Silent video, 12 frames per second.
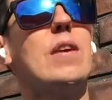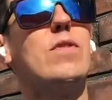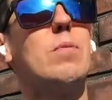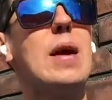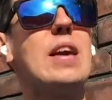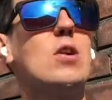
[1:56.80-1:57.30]

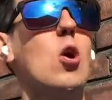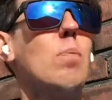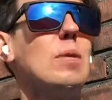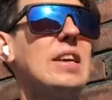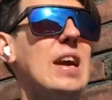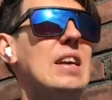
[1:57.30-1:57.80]
you make
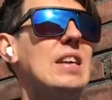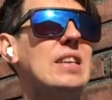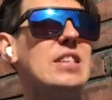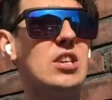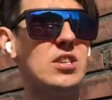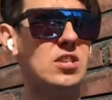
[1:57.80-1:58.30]
complicated
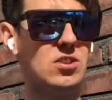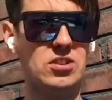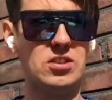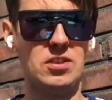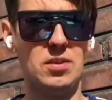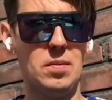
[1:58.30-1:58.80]

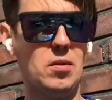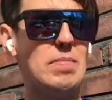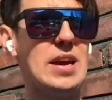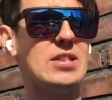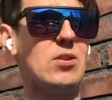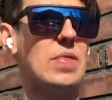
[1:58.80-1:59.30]
decisions
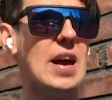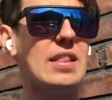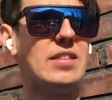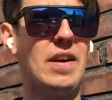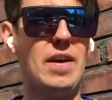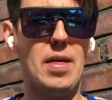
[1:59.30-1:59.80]
based on that,
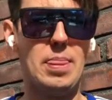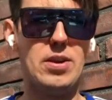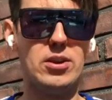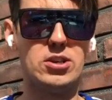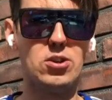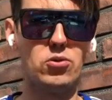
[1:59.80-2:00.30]

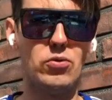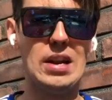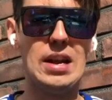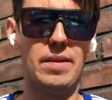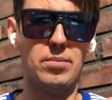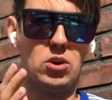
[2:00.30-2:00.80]
there's not
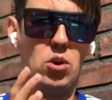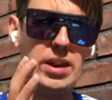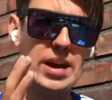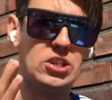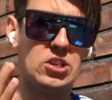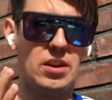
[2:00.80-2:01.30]
really
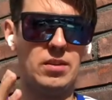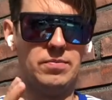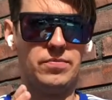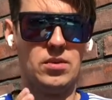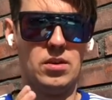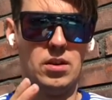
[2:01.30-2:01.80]
connection
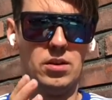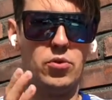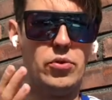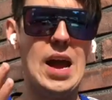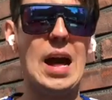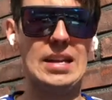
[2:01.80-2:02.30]
to
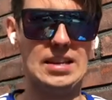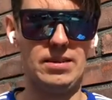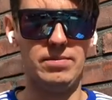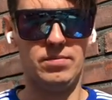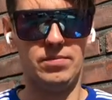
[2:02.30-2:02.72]
reality.